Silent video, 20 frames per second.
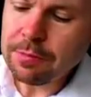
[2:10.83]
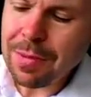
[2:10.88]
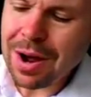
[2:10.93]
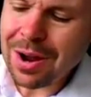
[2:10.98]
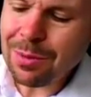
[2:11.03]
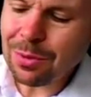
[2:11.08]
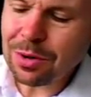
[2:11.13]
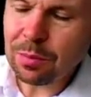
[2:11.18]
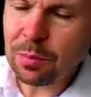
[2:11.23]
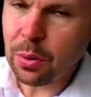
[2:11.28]
And you
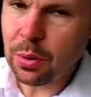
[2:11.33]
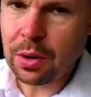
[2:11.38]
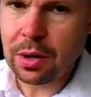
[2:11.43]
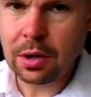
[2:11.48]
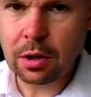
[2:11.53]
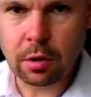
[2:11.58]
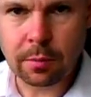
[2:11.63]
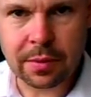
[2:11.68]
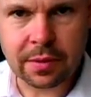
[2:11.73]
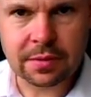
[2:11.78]
might want to put
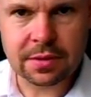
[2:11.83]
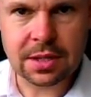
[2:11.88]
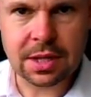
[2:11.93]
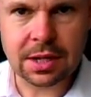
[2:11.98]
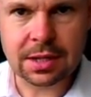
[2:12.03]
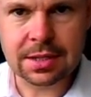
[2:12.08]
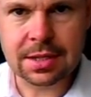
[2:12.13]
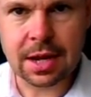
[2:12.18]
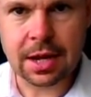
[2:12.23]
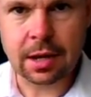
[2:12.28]
a little bit of
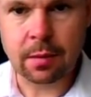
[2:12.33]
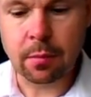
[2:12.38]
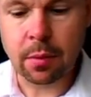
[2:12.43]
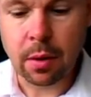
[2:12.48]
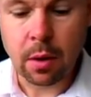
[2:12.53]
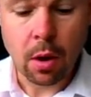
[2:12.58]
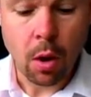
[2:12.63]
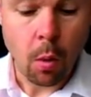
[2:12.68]
sellotape